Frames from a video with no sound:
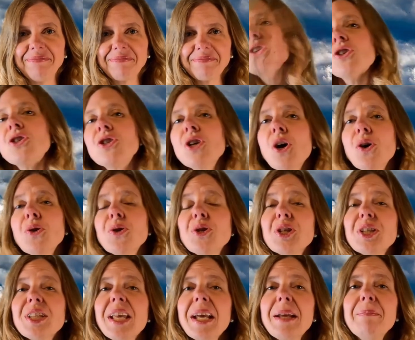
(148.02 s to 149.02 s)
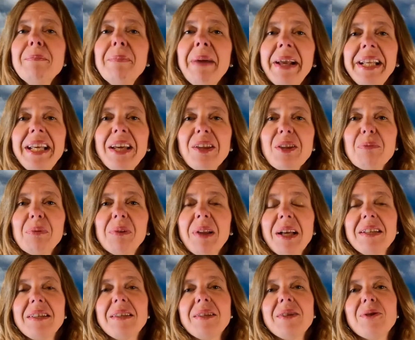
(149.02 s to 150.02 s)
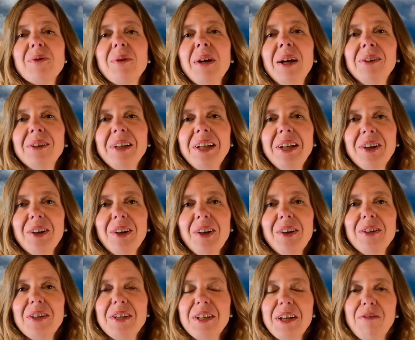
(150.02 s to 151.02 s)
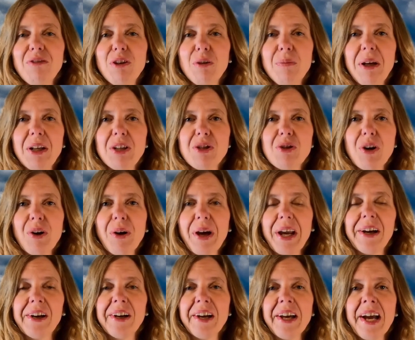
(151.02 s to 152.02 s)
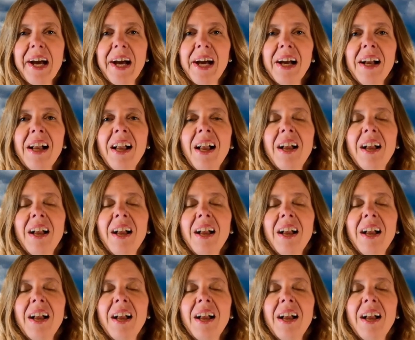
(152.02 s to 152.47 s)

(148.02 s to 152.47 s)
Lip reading: So just like many of the places around here in the Denver metro area,